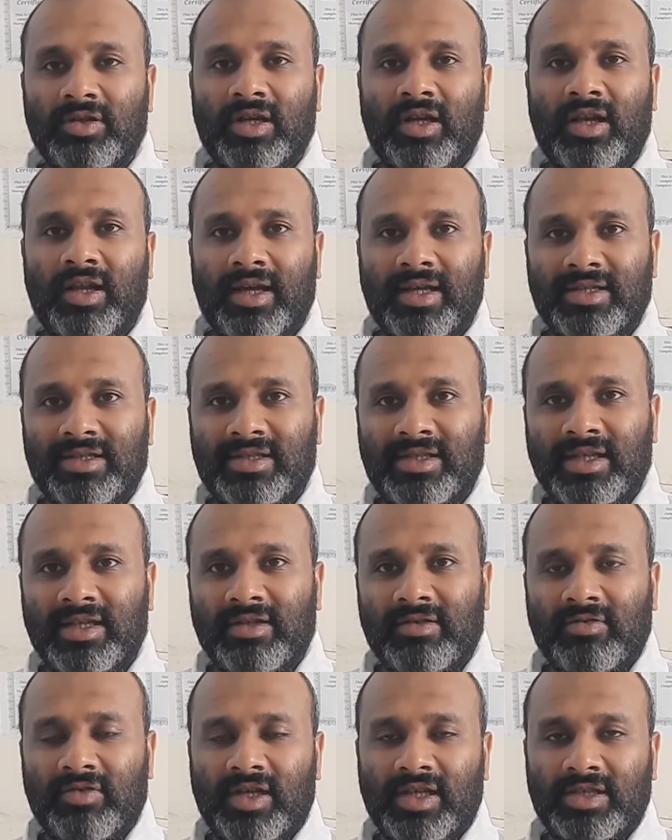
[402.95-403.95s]
the client's
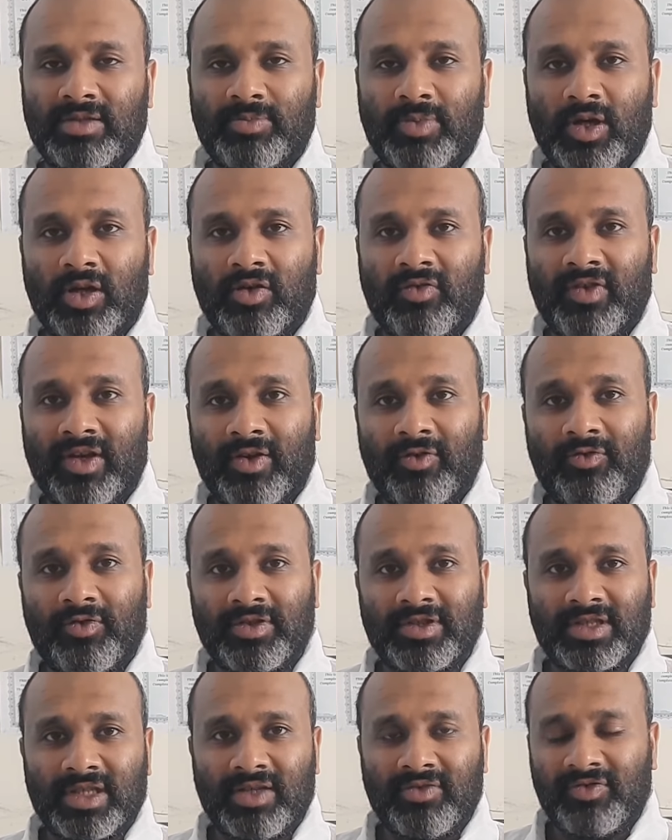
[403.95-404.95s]
skin as part of health
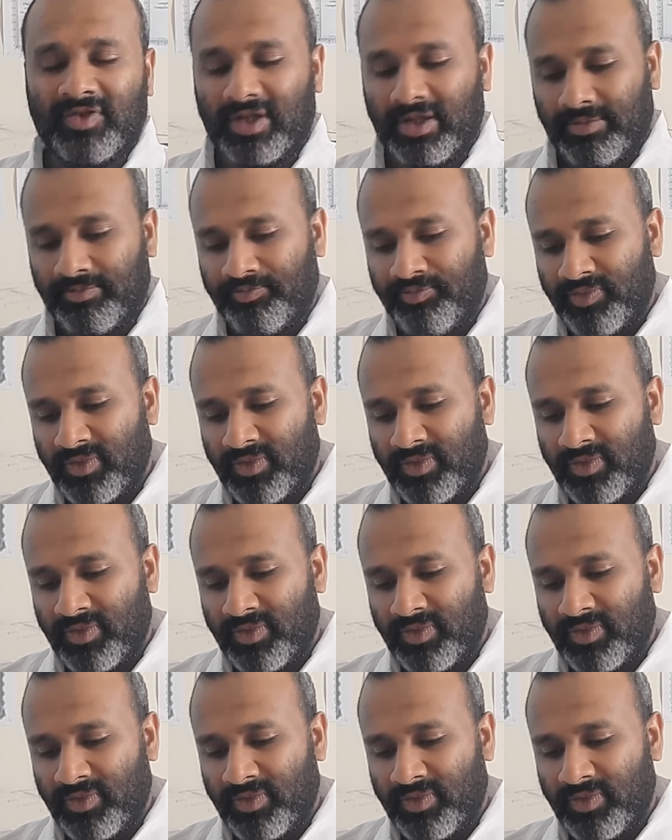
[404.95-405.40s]
and safety.